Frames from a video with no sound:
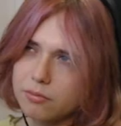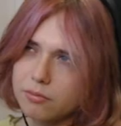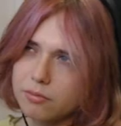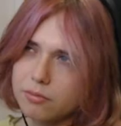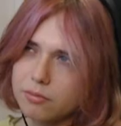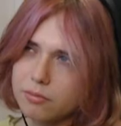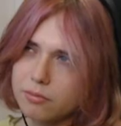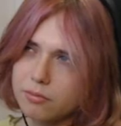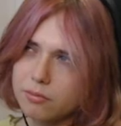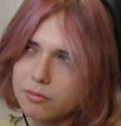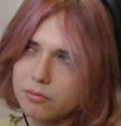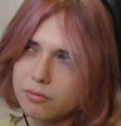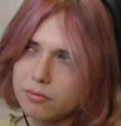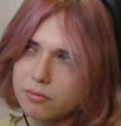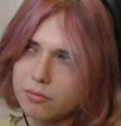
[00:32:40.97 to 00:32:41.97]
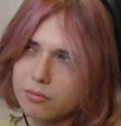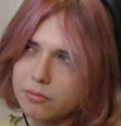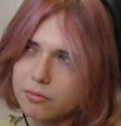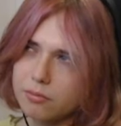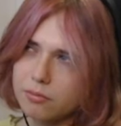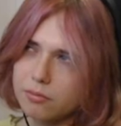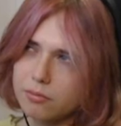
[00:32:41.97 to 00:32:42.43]

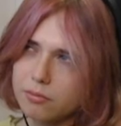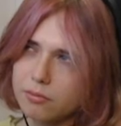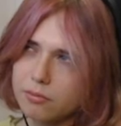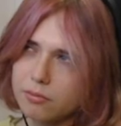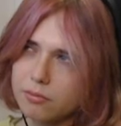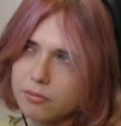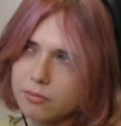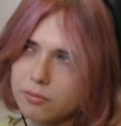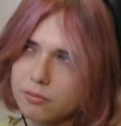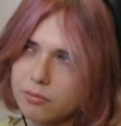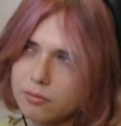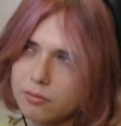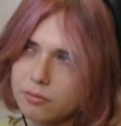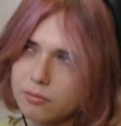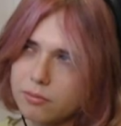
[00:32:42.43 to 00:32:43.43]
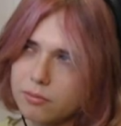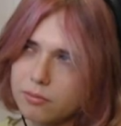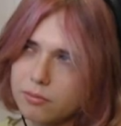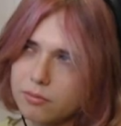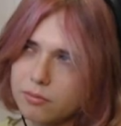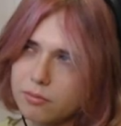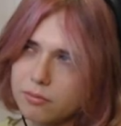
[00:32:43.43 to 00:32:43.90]

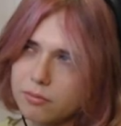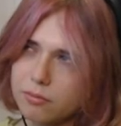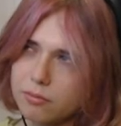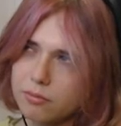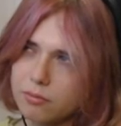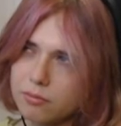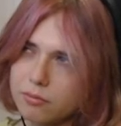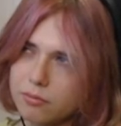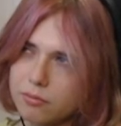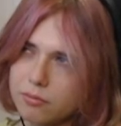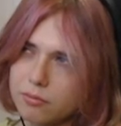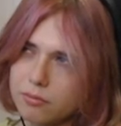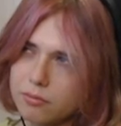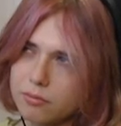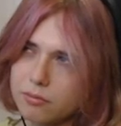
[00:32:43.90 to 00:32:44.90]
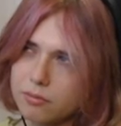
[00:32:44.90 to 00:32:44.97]
[no speech]